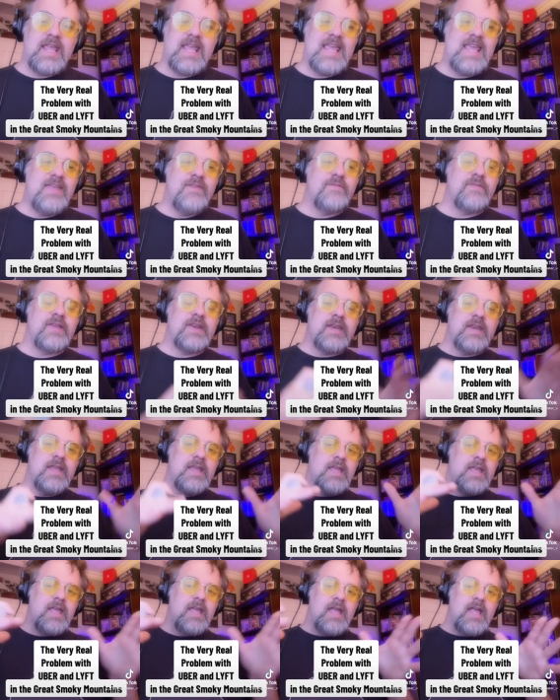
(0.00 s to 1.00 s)

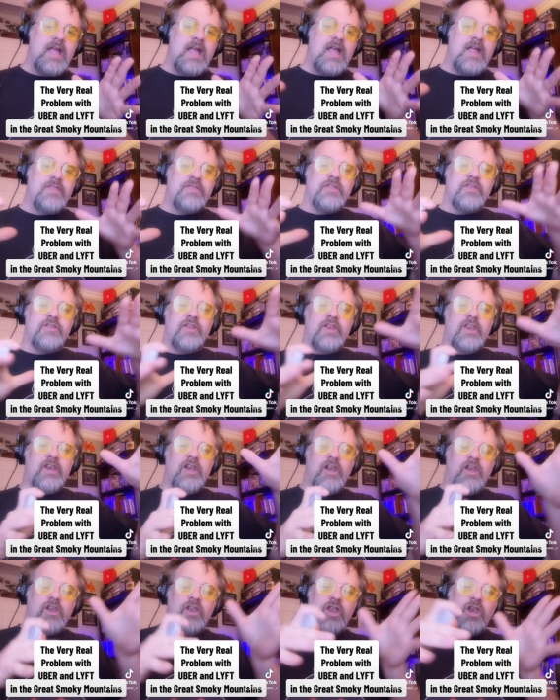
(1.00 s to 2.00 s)
Even the
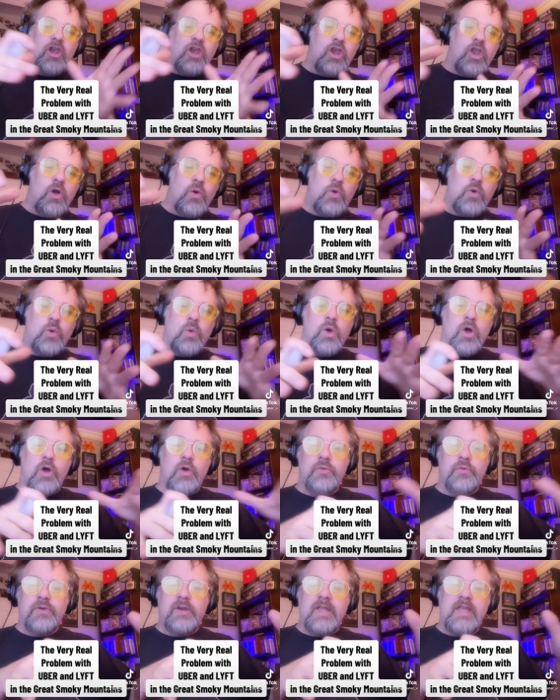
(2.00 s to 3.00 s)
little
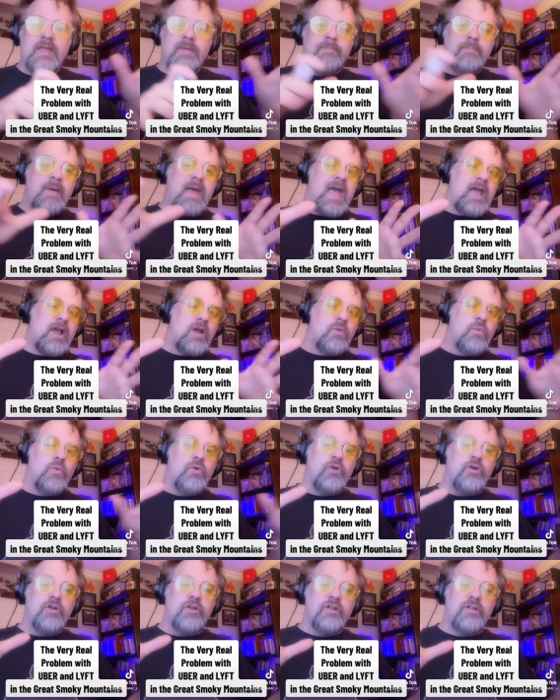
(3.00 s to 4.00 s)
local-only
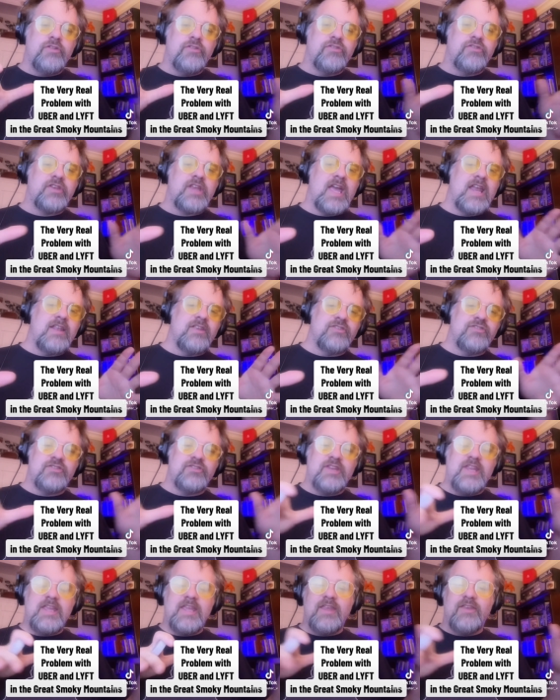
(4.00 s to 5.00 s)
backwoods kind of
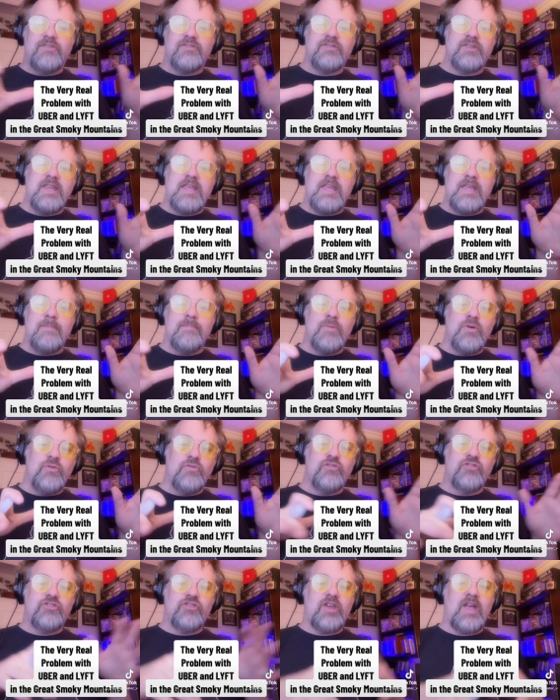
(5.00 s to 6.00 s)
sneaky
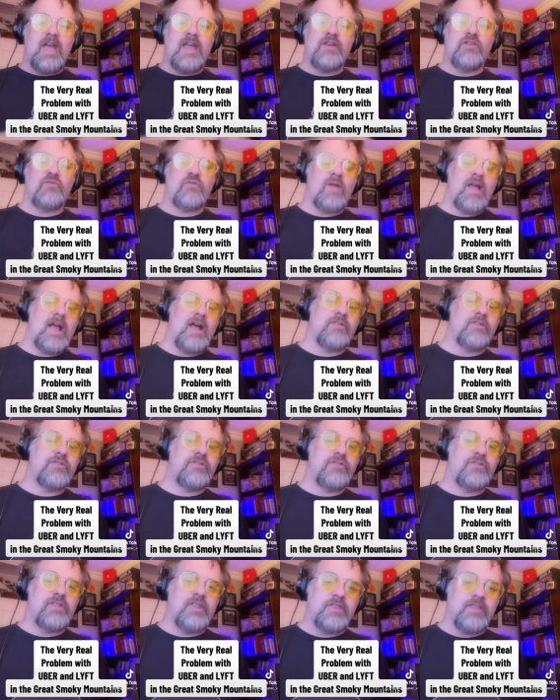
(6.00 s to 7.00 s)
moonshine
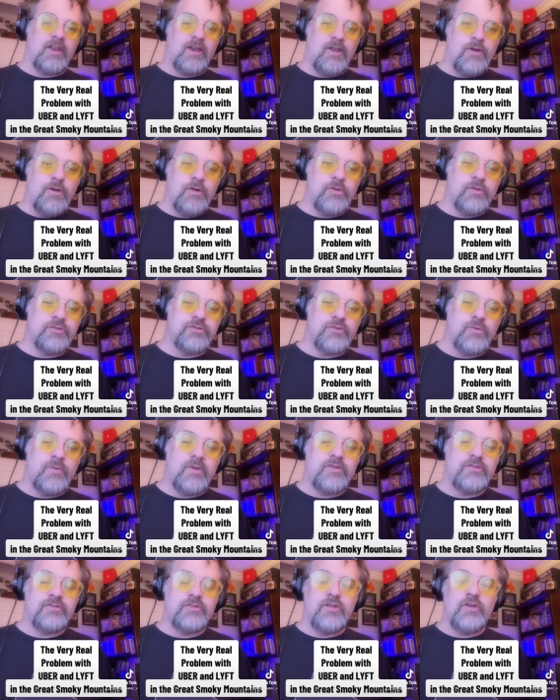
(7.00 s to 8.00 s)
routes that the locals
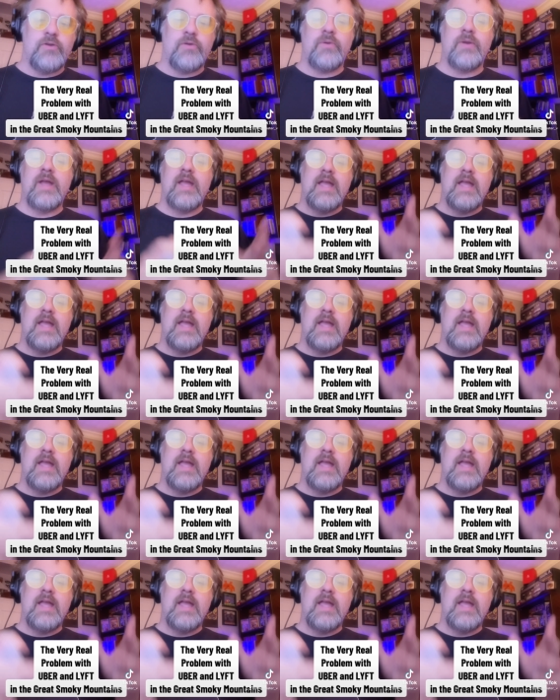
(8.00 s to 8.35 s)
always knew